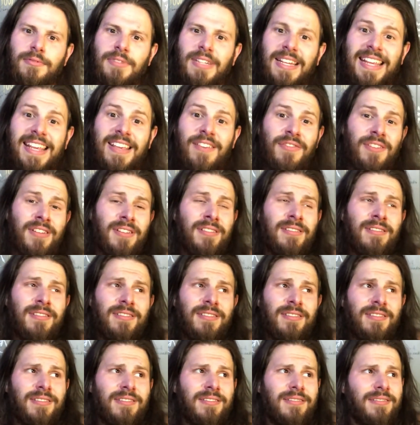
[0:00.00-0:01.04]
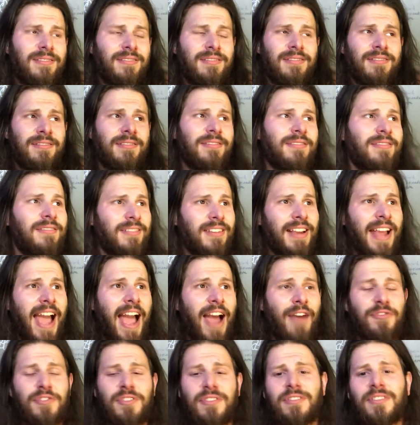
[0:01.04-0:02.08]
Even
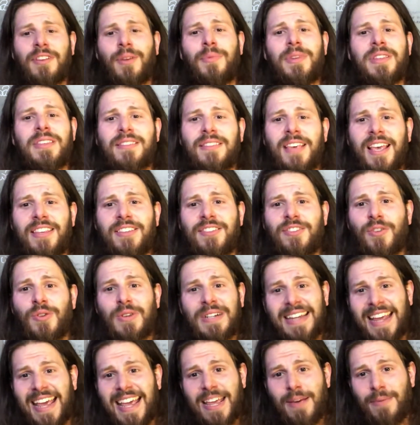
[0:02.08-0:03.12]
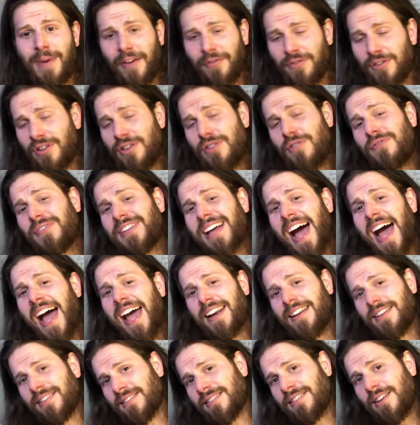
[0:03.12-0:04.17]
after someone says your name, after you've died
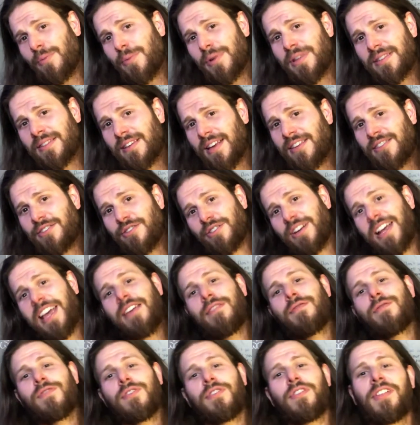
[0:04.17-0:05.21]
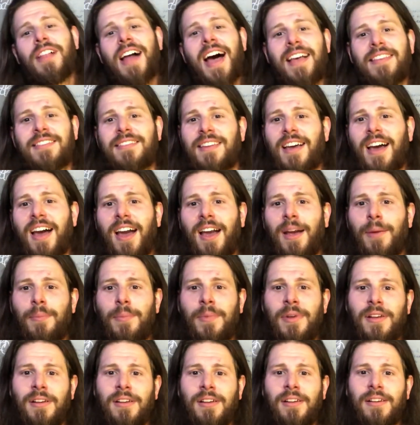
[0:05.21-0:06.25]
and someone says your name for the last time,
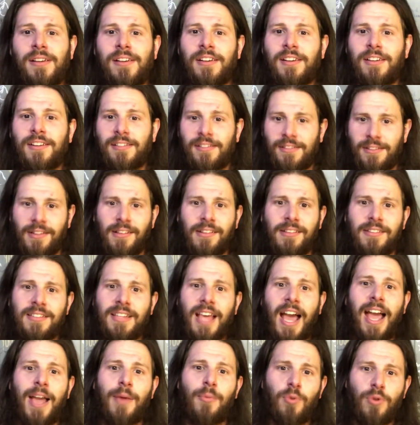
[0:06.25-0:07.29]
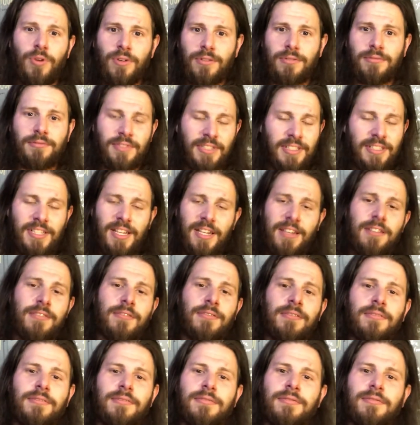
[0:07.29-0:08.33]
time will continue
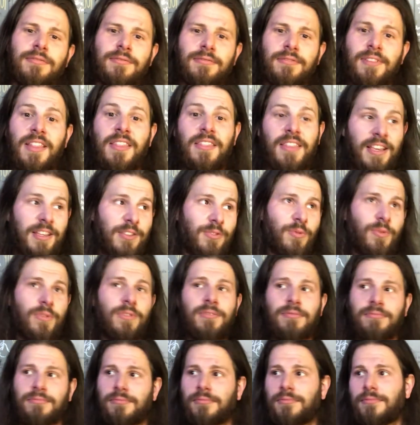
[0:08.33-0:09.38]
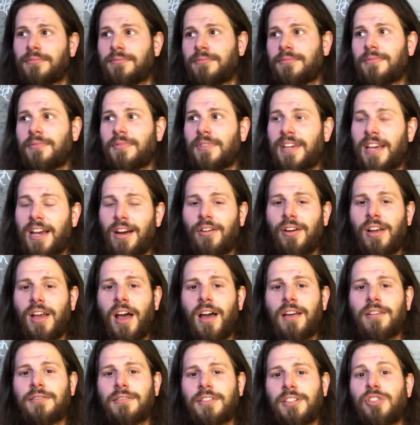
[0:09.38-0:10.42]
and things will carry
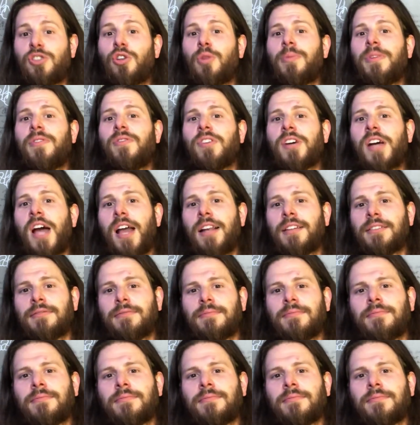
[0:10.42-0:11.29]
on and you'll be forgotten.